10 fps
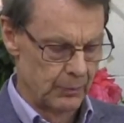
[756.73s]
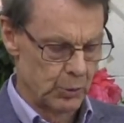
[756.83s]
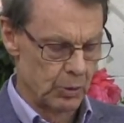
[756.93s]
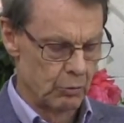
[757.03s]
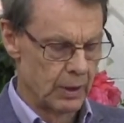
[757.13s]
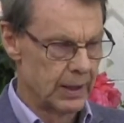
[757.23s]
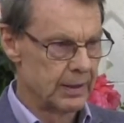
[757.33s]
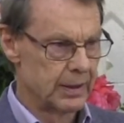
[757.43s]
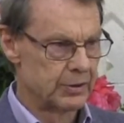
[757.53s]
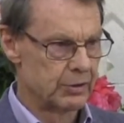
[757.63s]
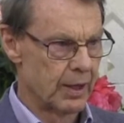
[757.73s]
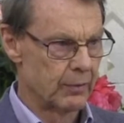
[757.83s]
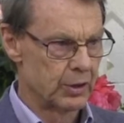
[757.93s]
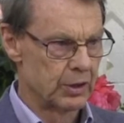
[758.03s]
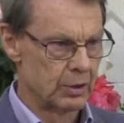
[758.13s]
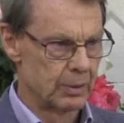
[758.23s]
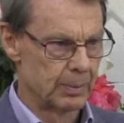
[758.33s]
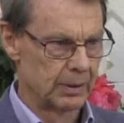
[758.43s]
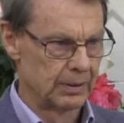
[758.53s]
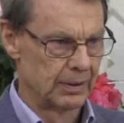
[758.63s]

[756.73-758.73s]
Do we really need to travel to Europe?